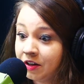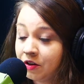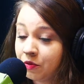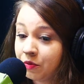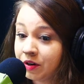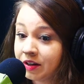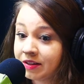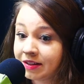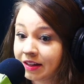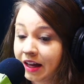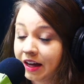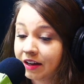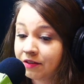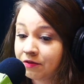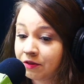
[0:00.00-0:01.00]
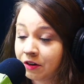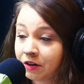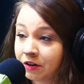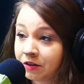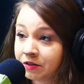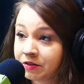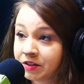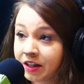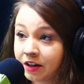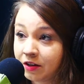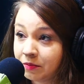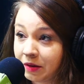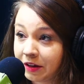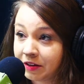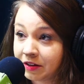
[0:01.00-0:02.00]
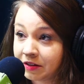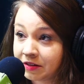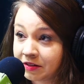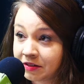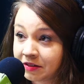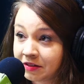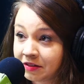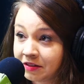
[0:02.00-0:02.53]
what it's like for single mothers